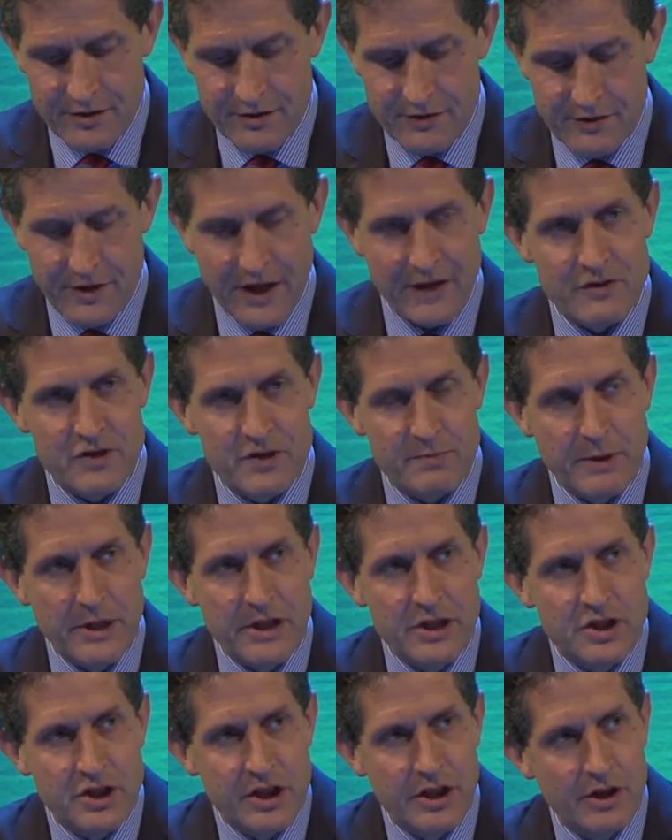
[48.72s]
gave a
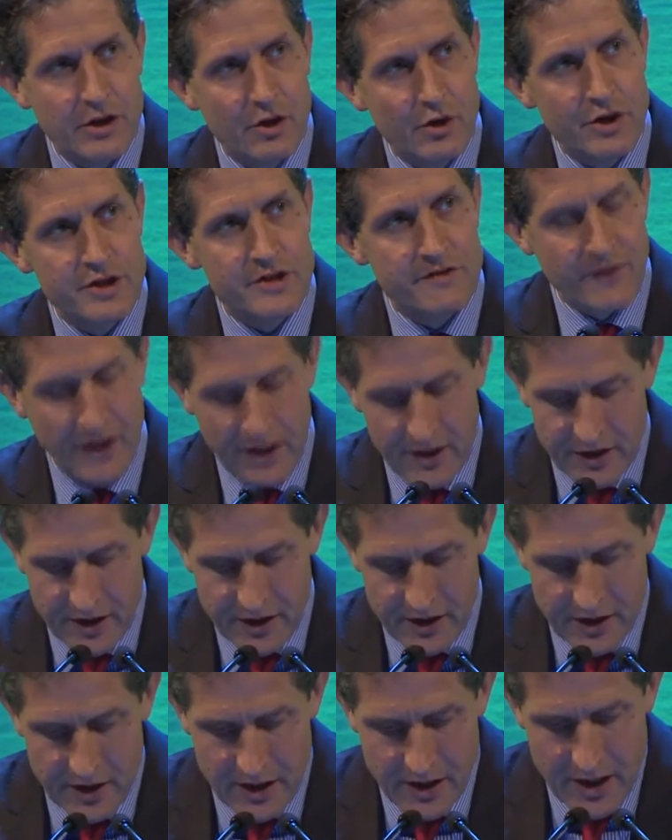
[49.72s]
speech in Lloyd's of
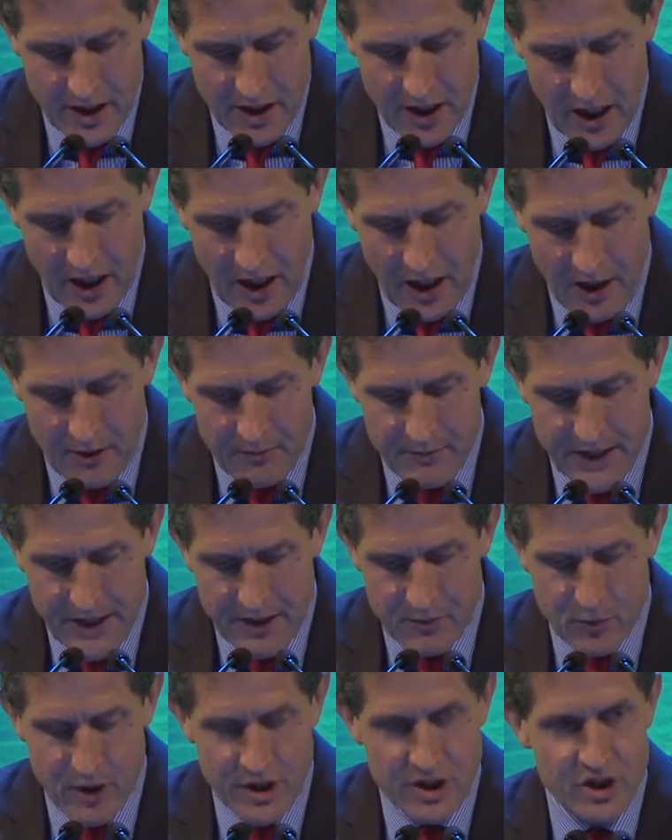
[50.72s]
London in
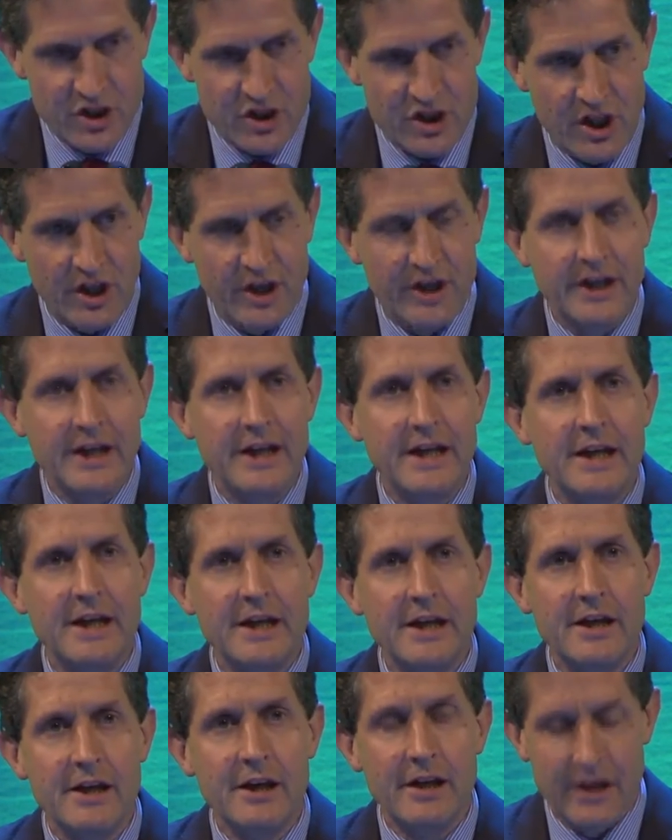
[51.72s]
which
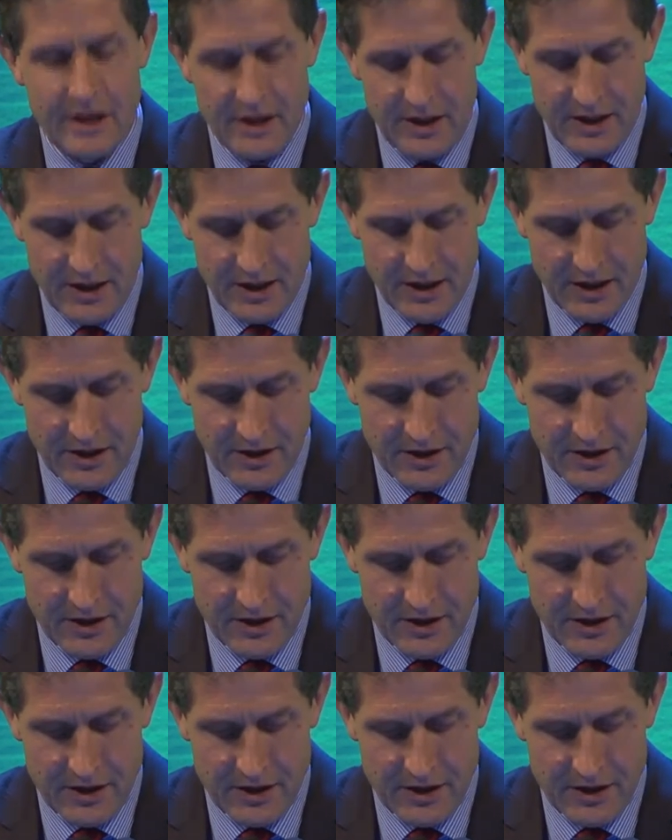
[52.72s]
he